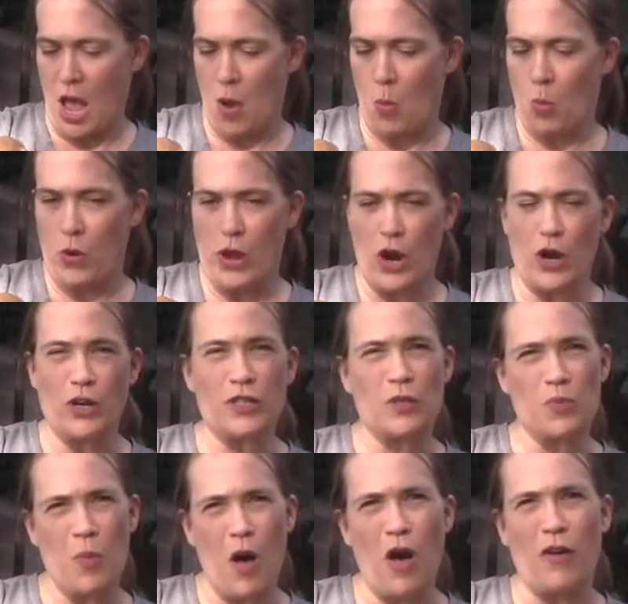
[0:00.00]
We are a
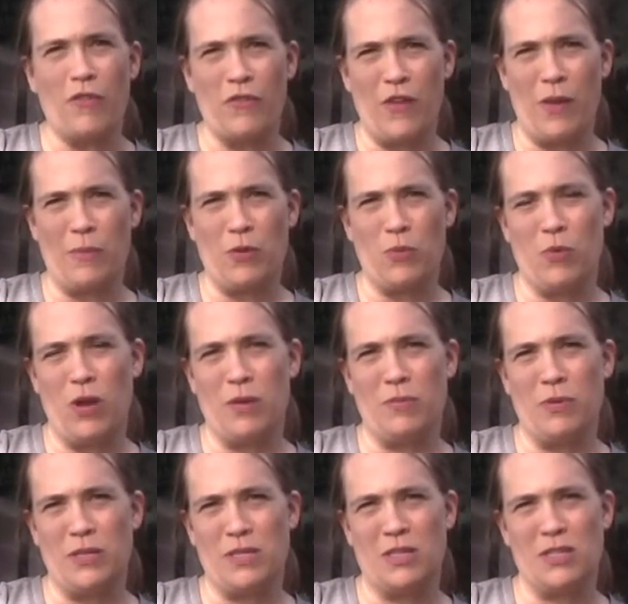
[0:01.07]
small family-run
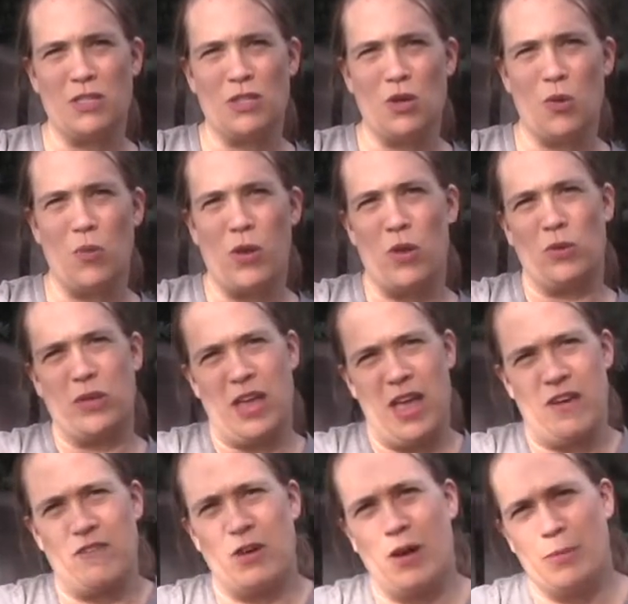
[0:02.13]
business, so we only
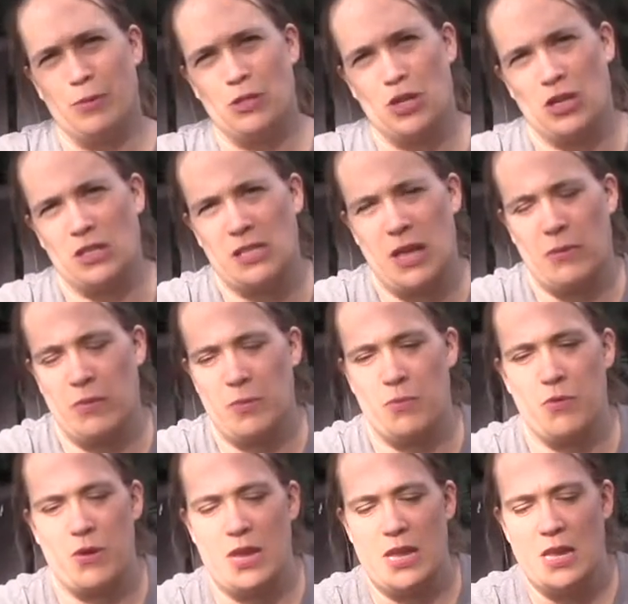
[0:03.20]
have a couple dogs that we
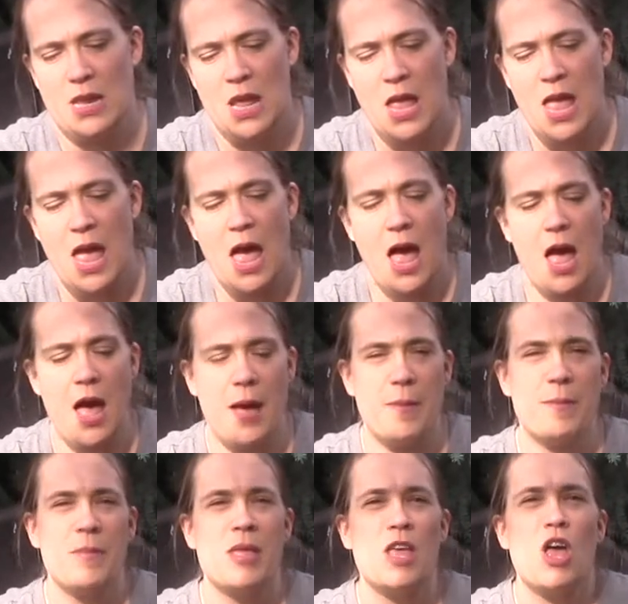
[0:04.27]
breed.
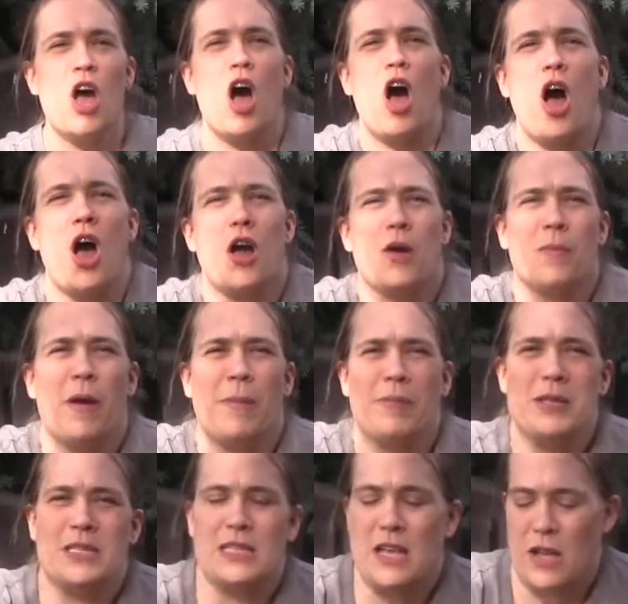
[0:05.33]
Our
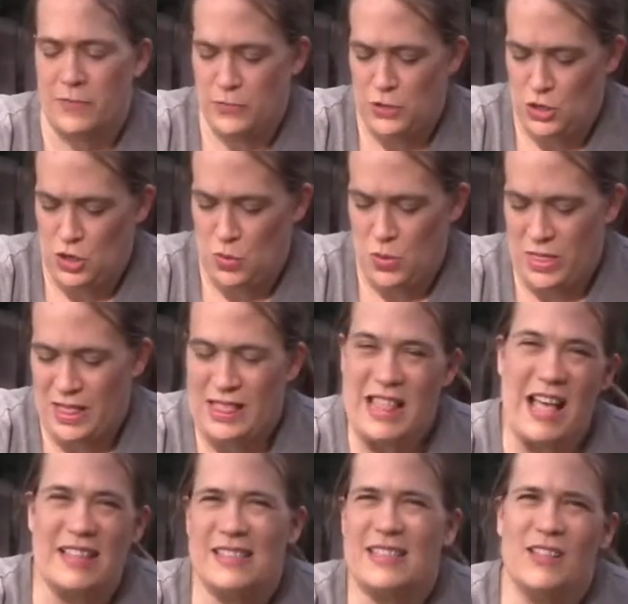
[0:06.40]
puppies come to you with
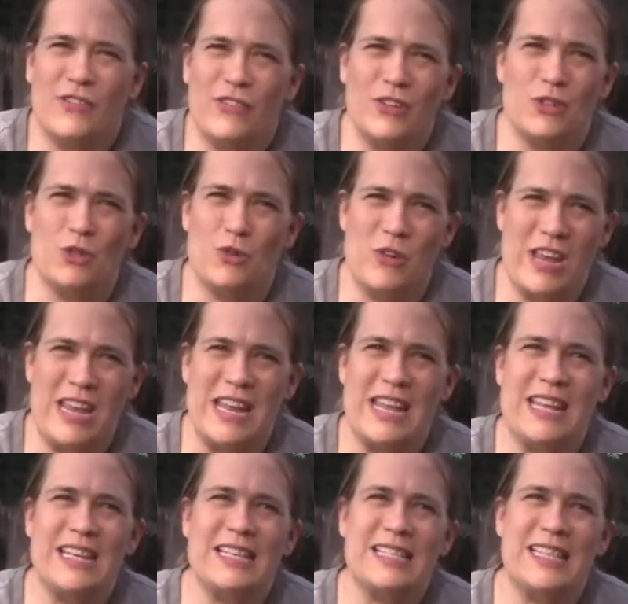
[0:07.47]
lots of different
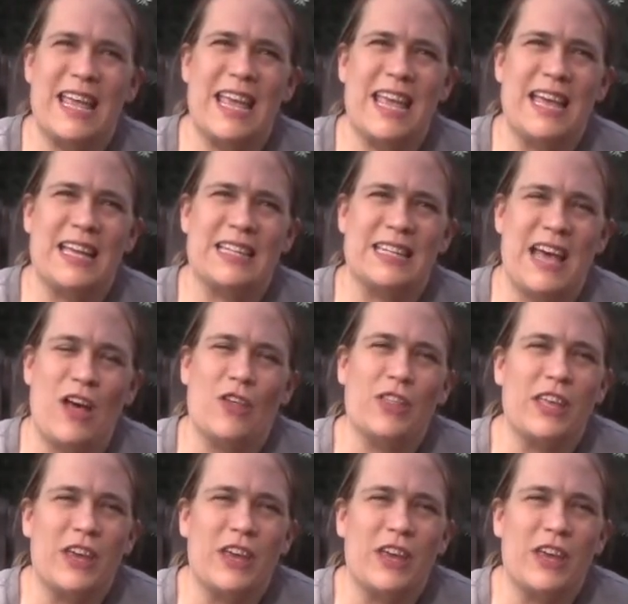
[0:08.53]
trainings and a health